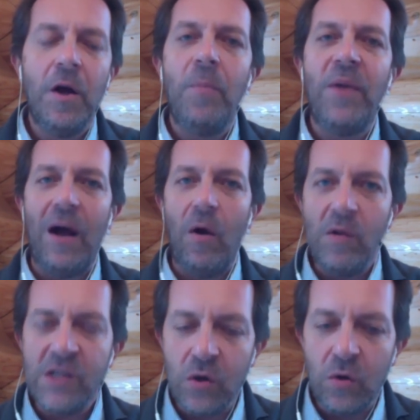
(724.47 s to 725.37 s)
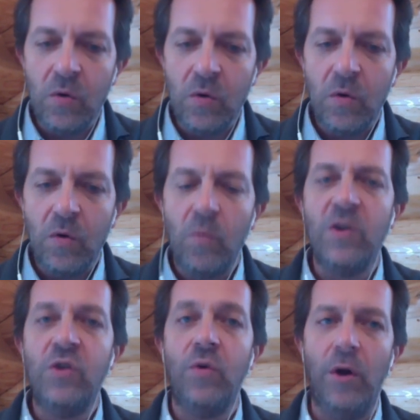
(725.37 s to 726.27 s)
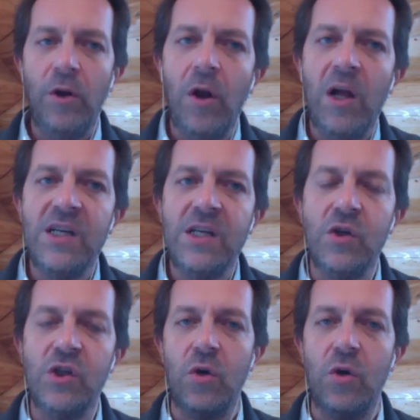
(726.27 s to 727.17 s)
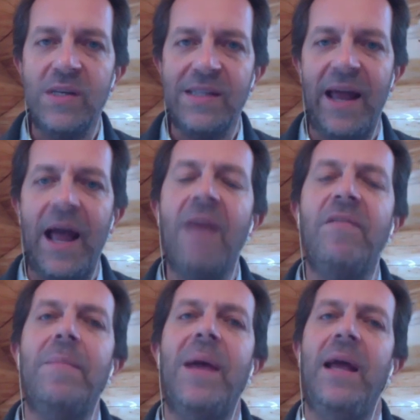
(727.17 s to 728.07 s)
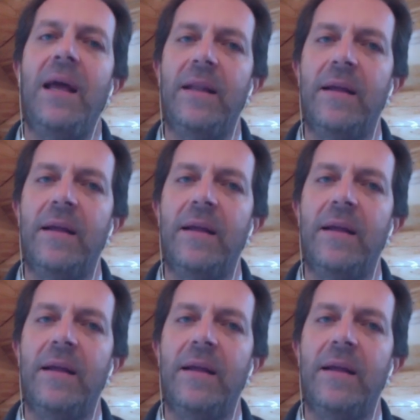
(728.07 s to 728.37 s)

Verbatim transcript: but I also want to acknowledge the stories that I have in my head.